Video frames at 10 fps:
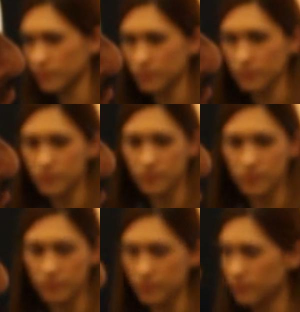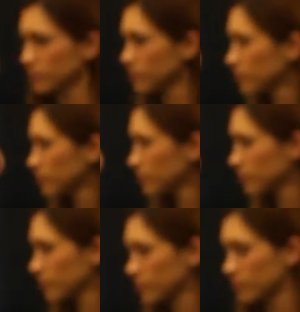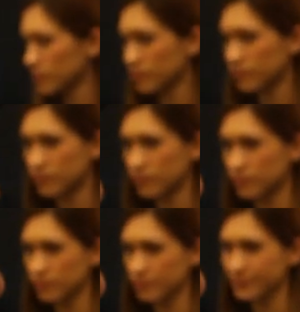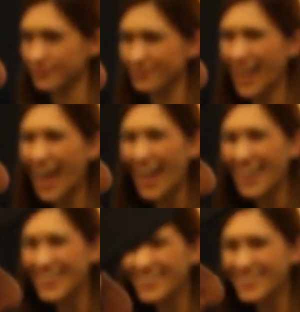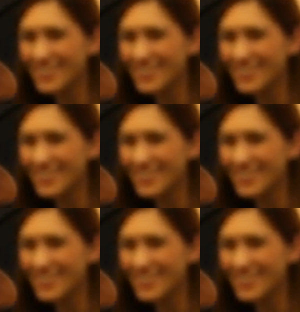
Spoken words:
The person shown says nothing.